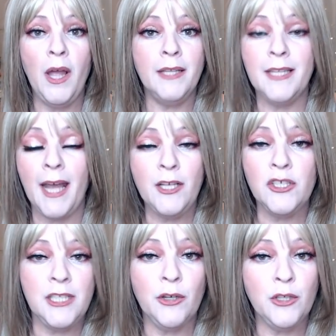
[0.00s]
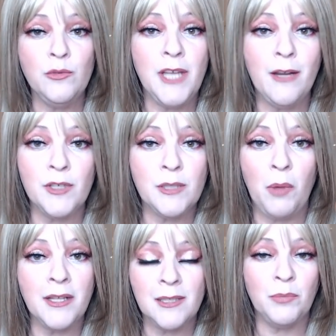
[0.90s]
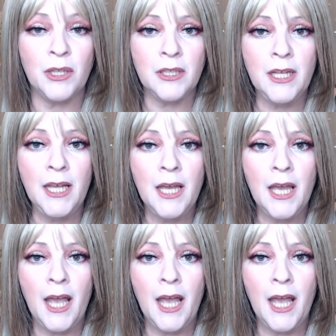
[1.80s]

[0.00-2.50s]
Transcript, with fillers: did I just hear you take responsibility?